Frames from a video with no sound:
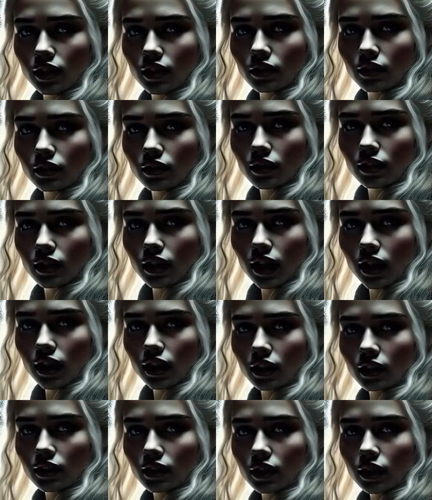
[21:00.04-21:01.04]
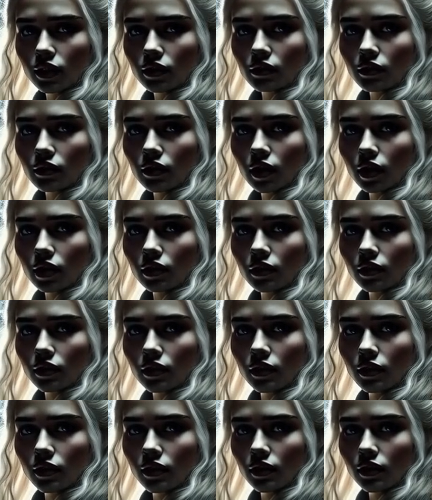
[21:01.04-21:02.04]
Unsullied, gathering allies
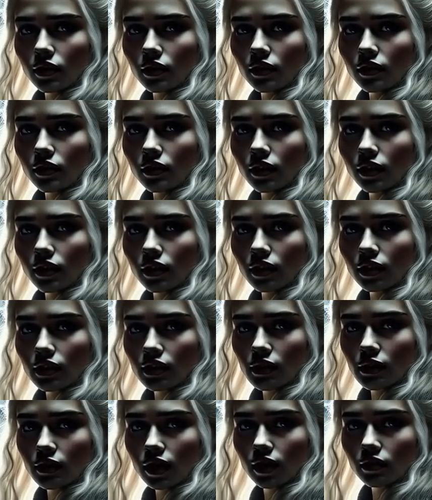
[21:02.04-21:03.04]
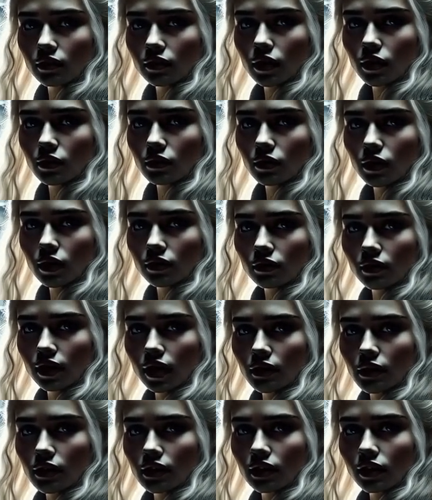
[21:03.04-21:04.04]
where he can, but it's not enough yet.
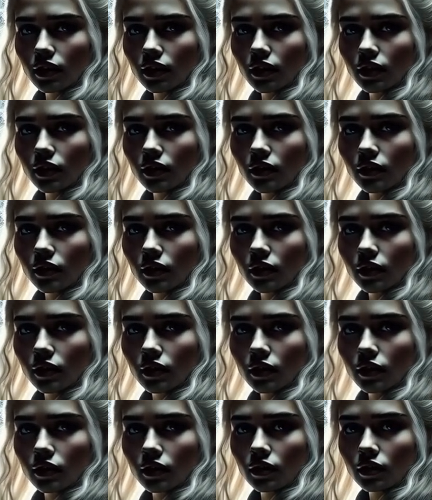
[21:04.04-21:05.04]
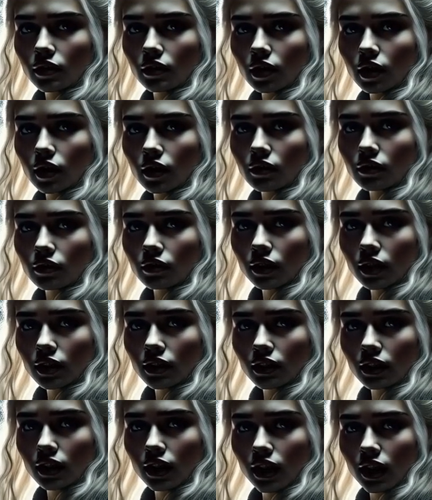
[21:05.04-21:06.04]
Cersei still commands the city and her
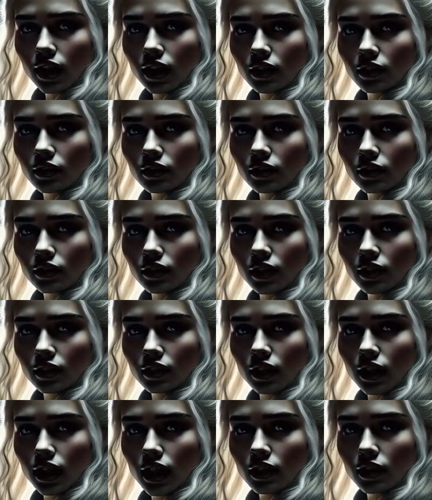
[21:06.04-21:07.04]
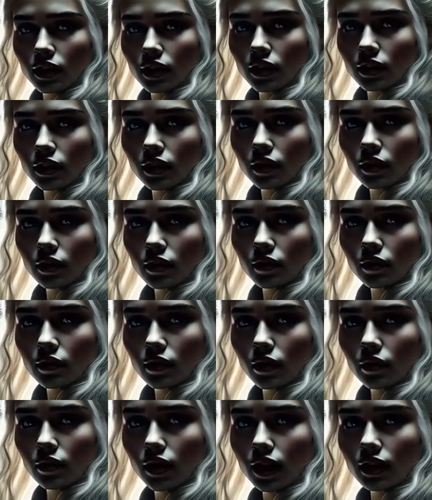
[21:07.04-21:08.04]
hold is tightening.
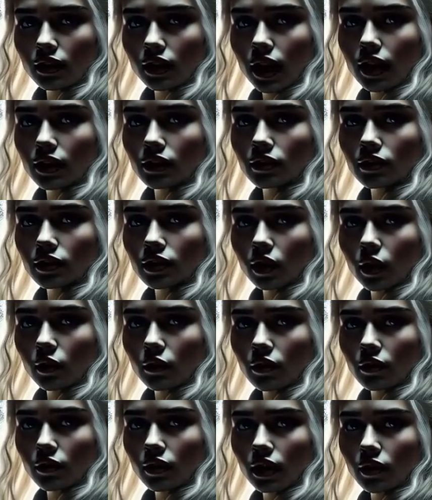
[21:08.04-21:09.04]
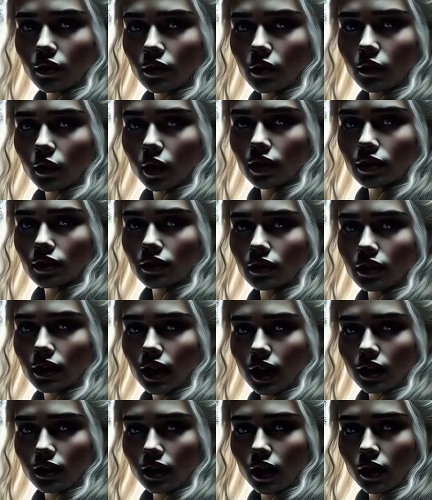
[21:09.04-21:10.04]
She's announced a grand trial in 2
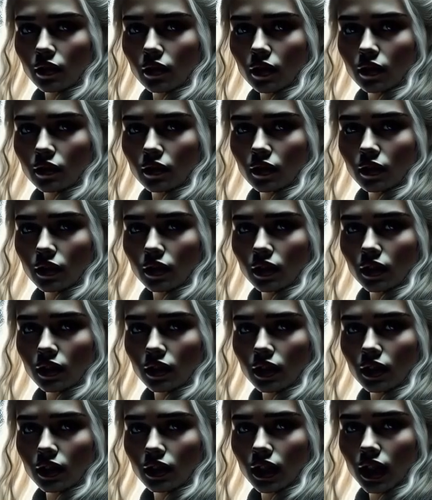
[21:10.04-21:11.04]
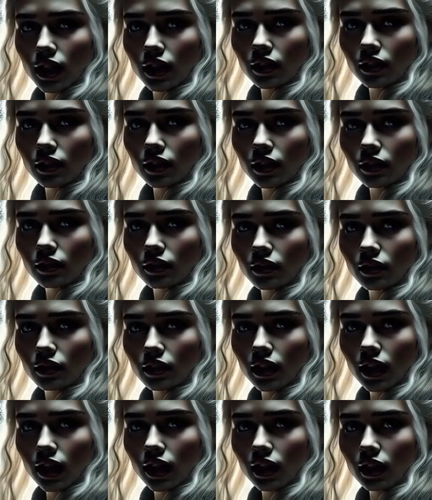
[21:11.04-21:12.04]
weeks' time in the Dragon Pit of all
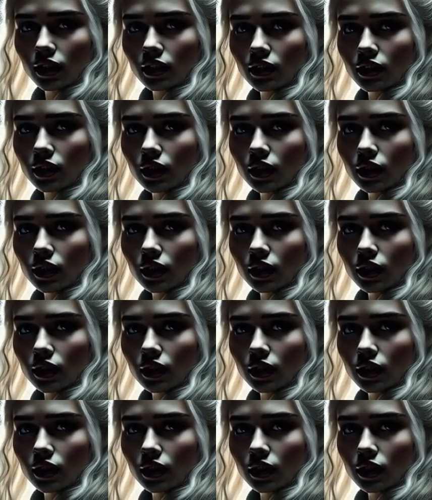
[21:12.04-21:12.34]
places.